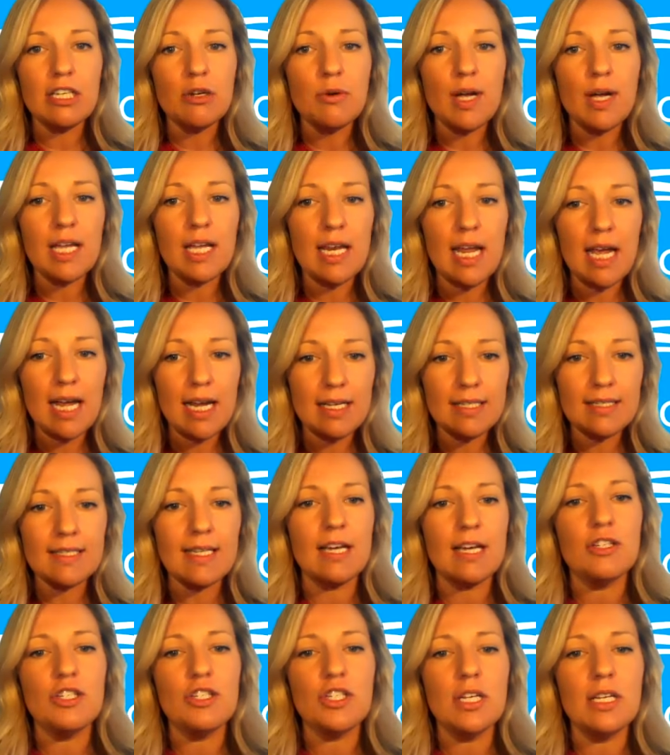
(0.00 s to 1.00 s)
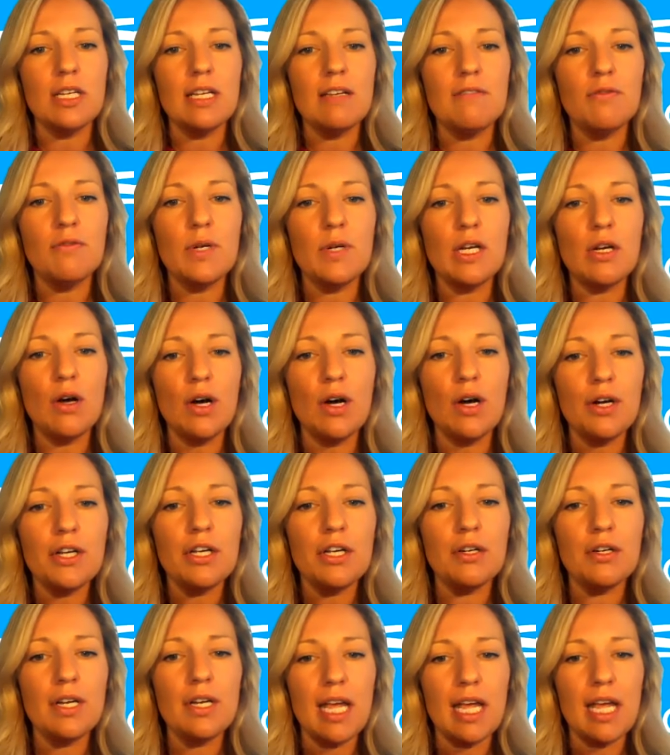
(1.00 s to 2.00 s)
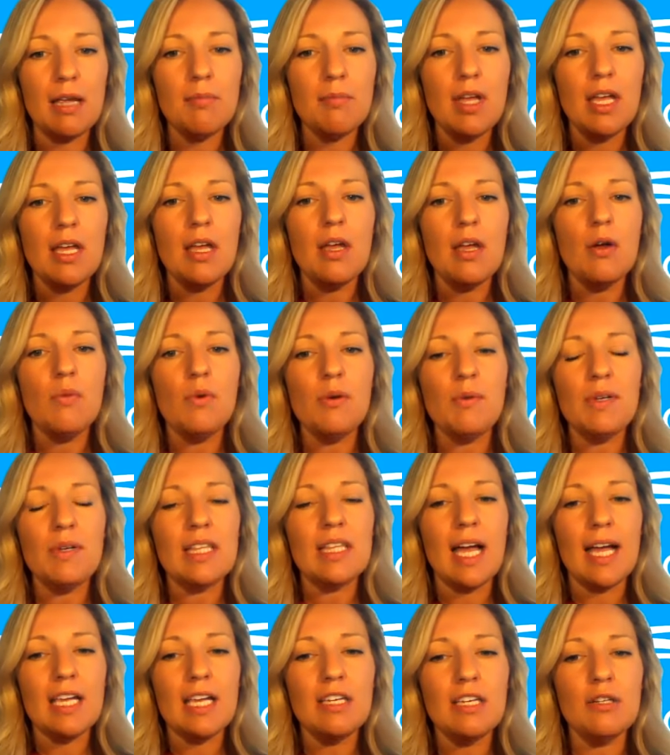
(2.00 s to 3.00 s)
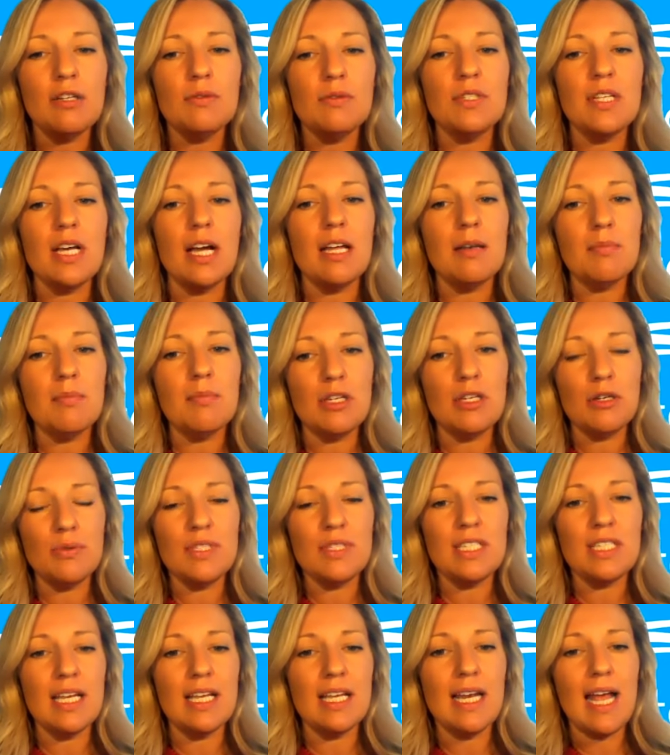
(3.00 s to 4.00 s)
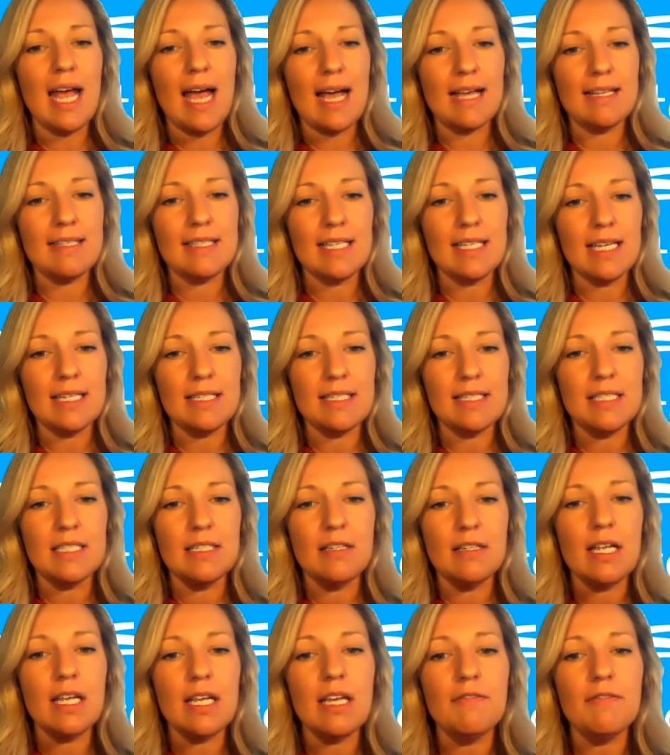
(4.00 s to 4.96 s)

the Q&A session, if we call your name, we would like you to unmute and ask it.